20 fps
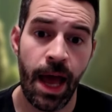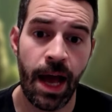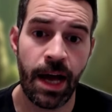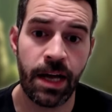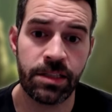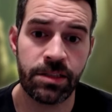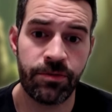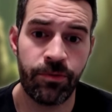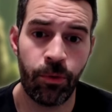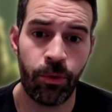
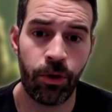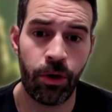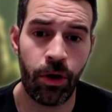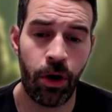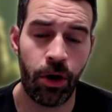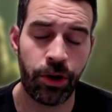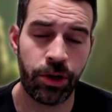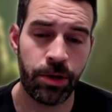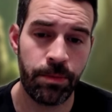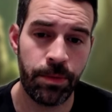As for
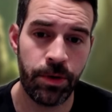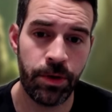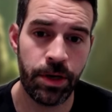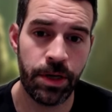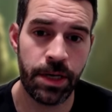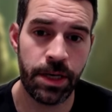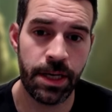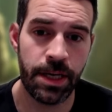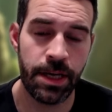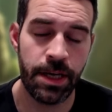our
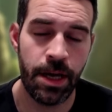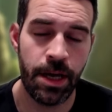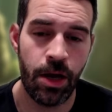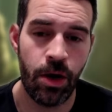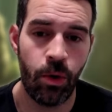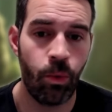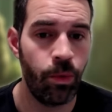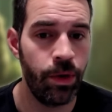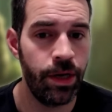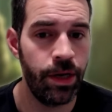community,
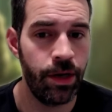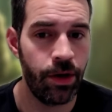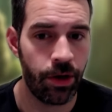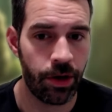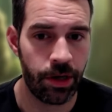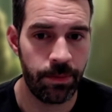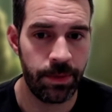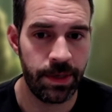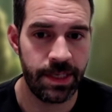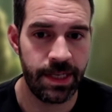we are
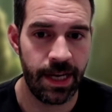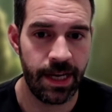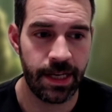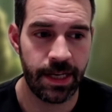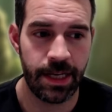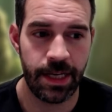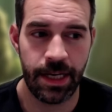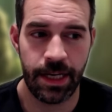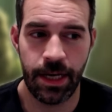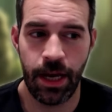going to be
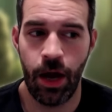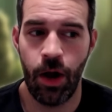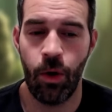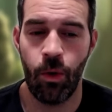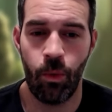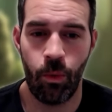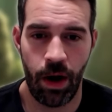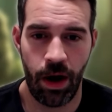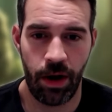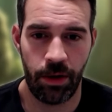taking
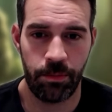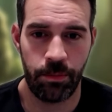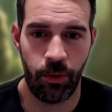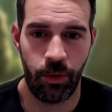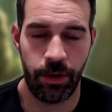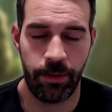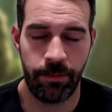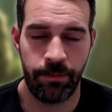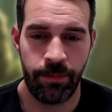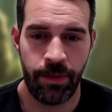
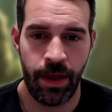Wildborn.